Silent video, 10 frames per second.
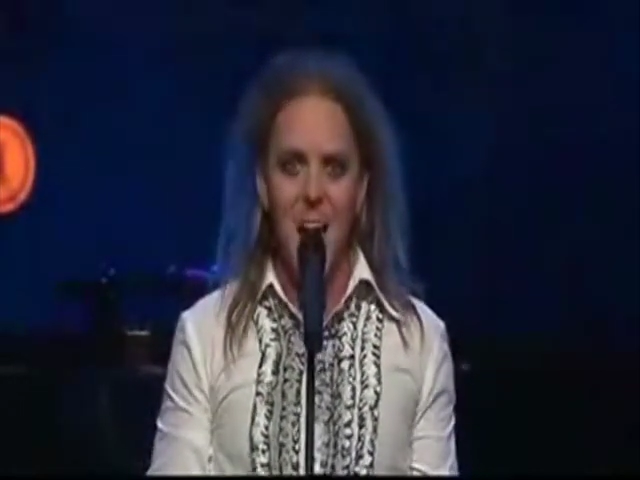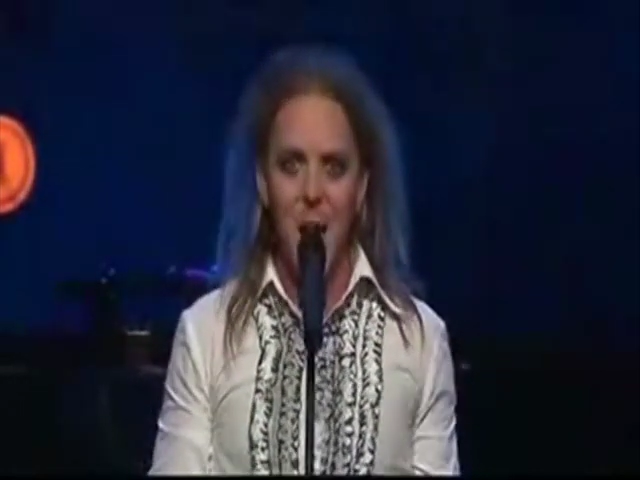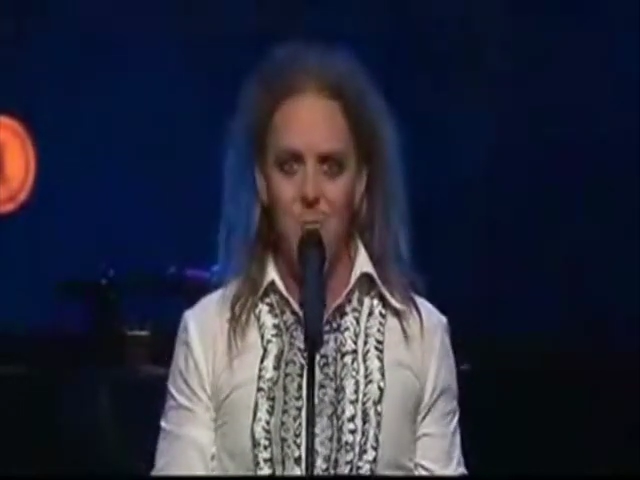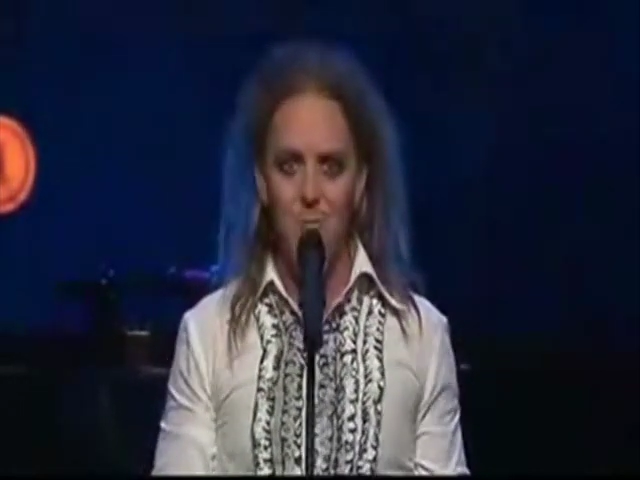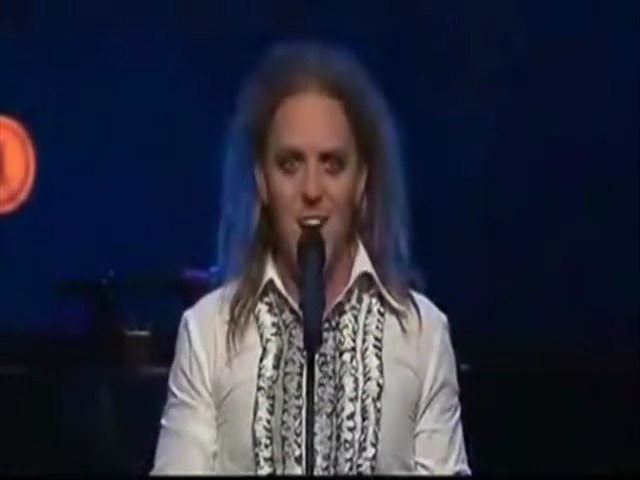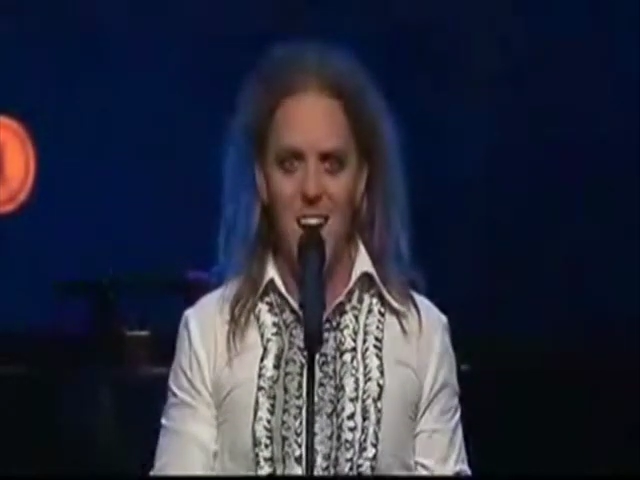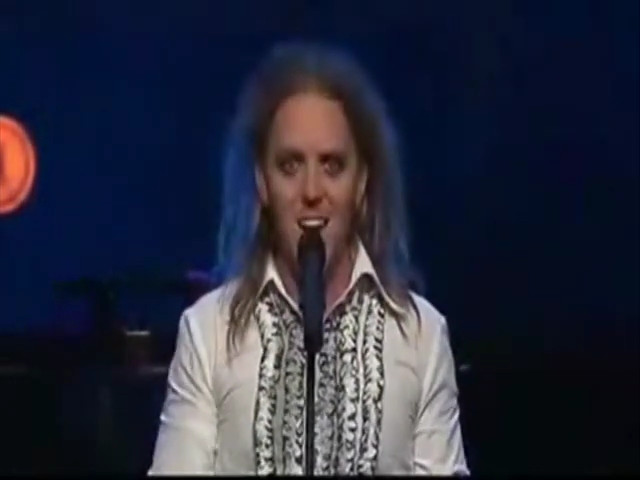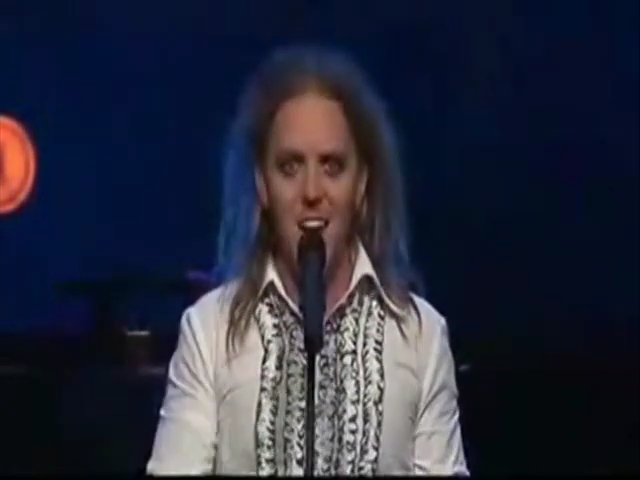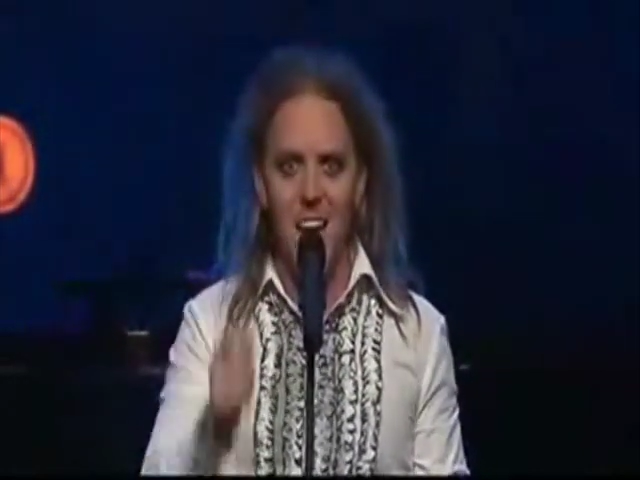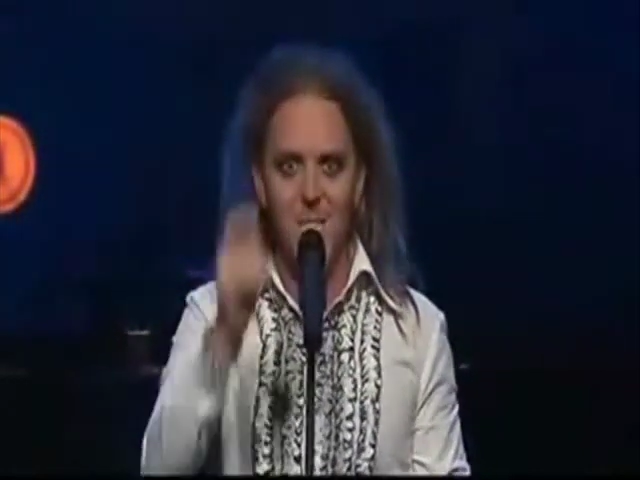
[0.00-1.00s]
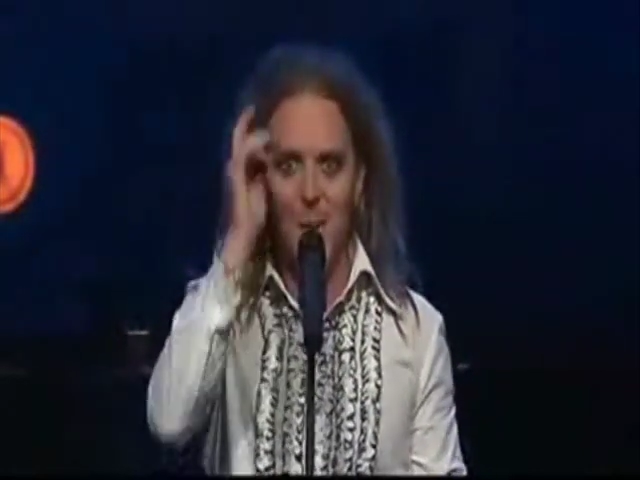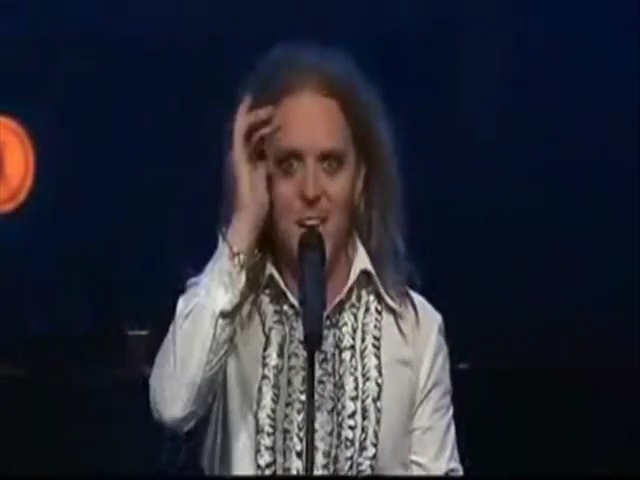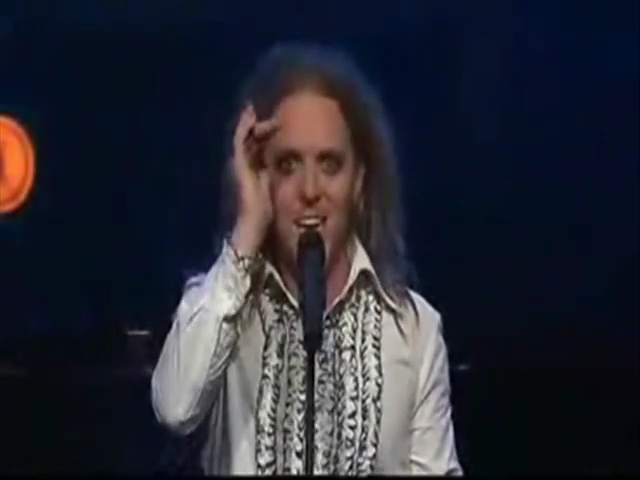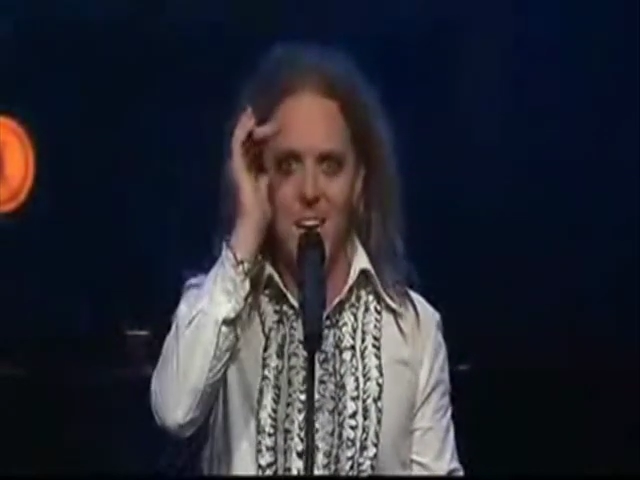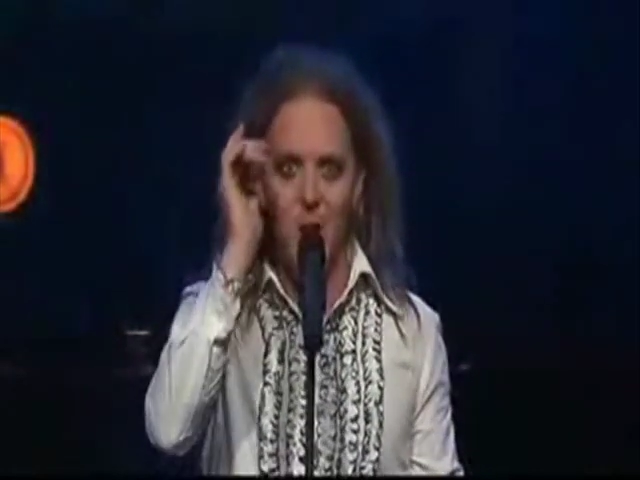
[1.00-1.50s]
and really likes
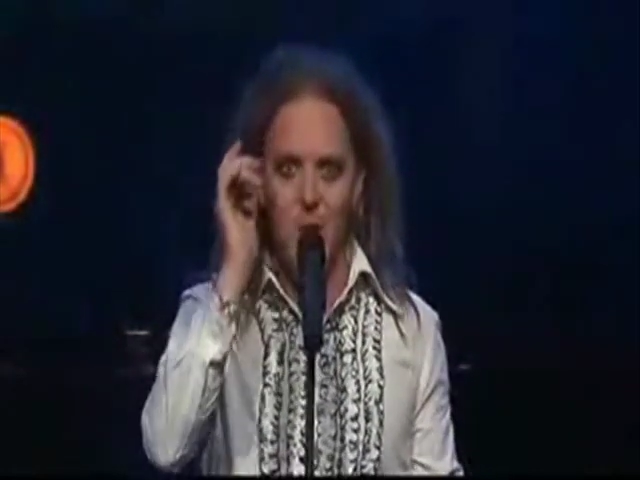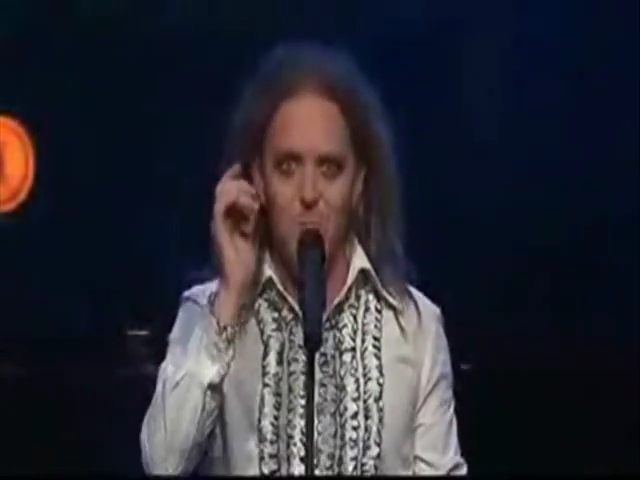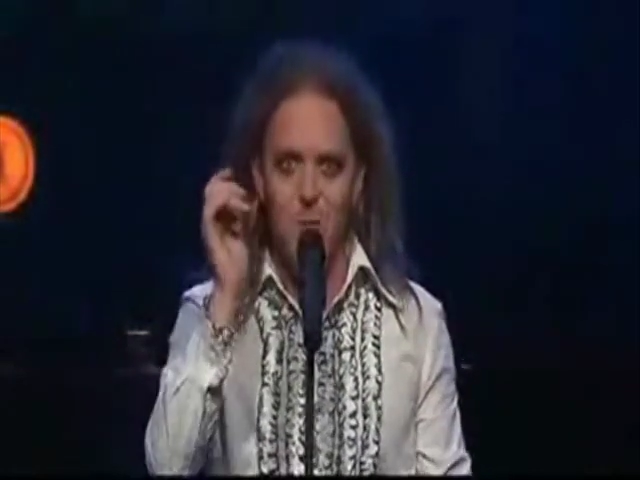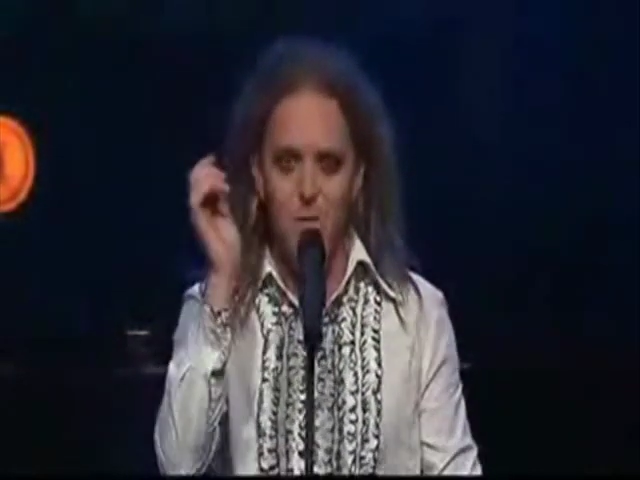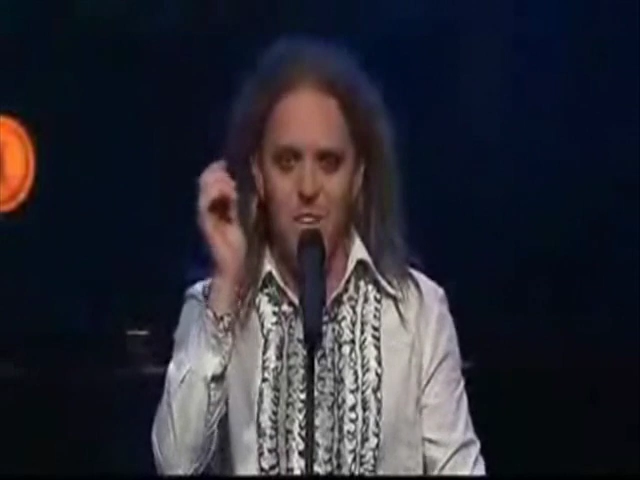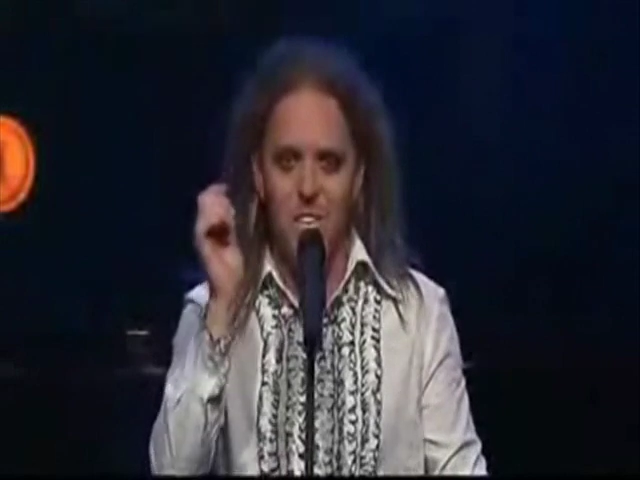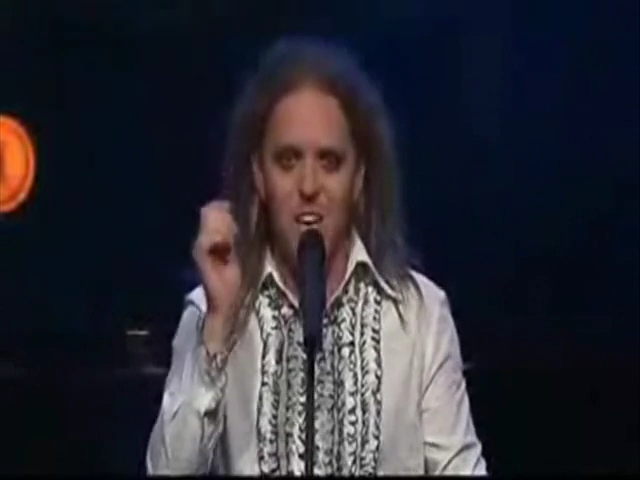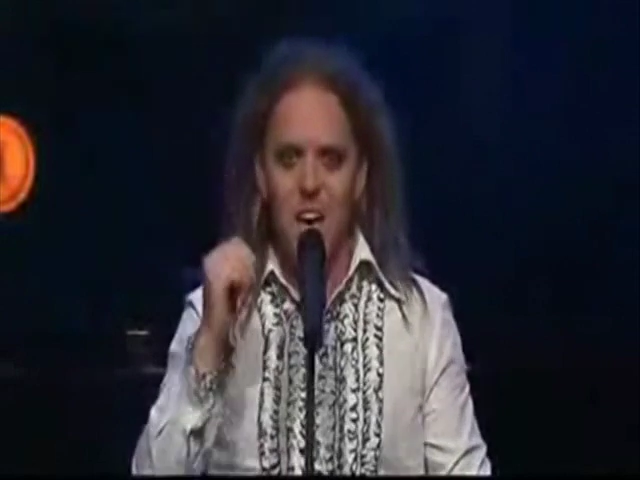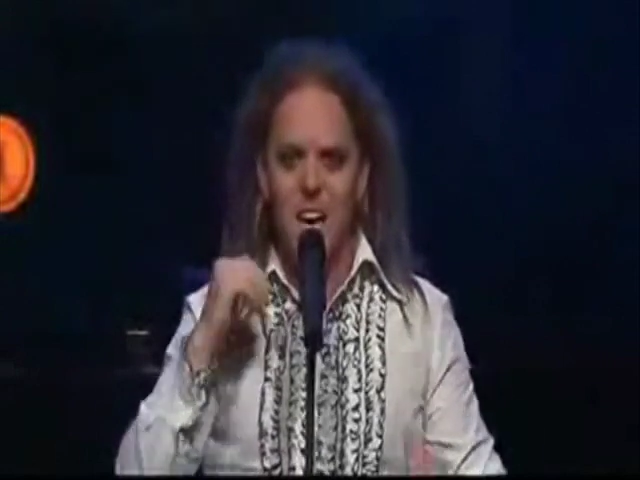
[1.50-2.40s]
making home movies